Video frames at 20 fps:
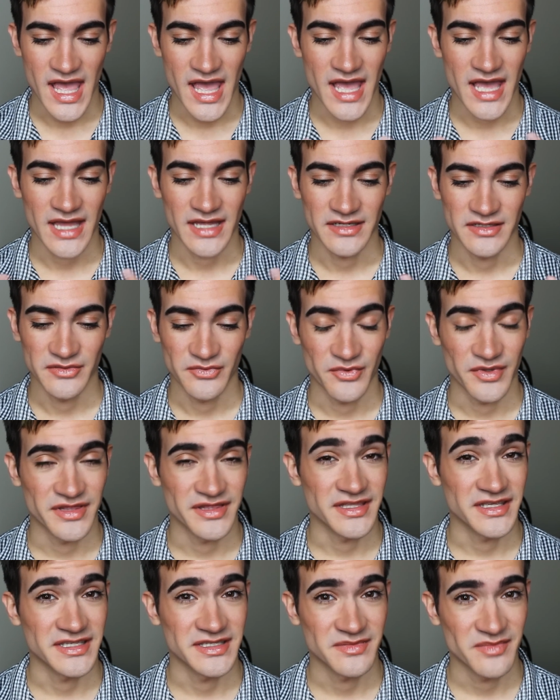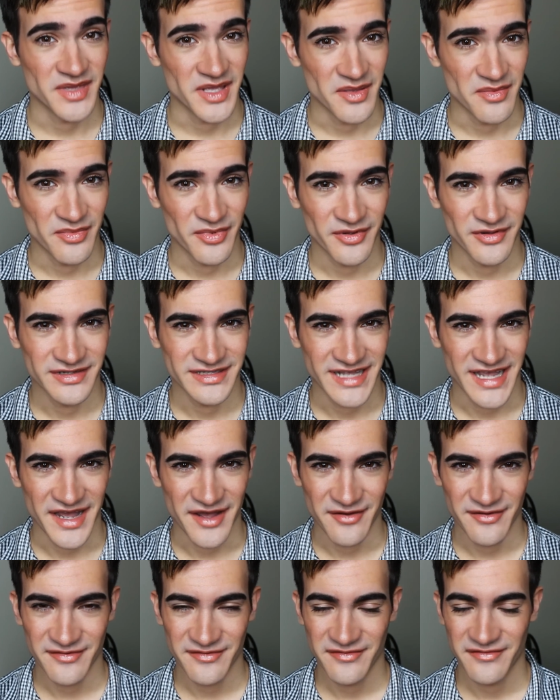and with these people
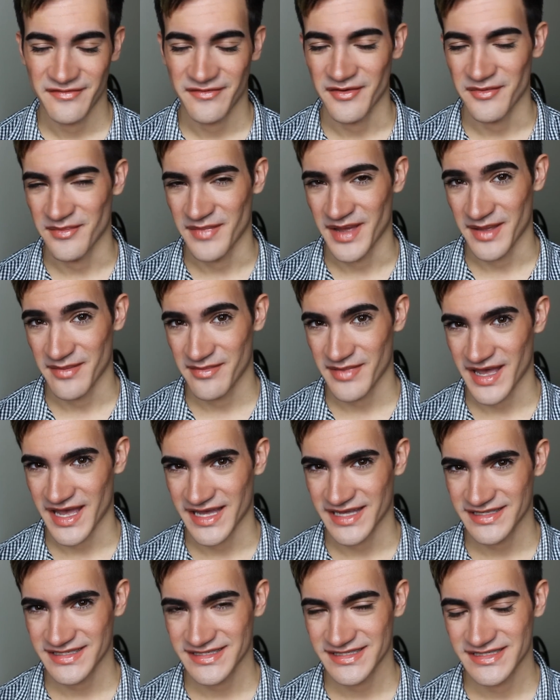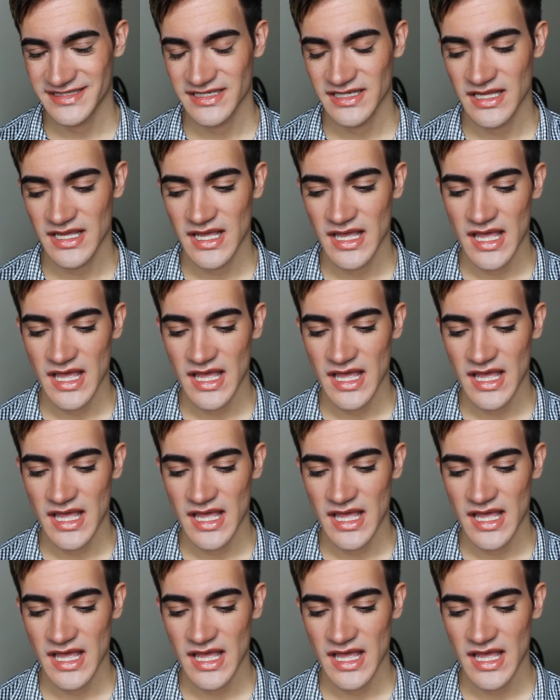now from my past,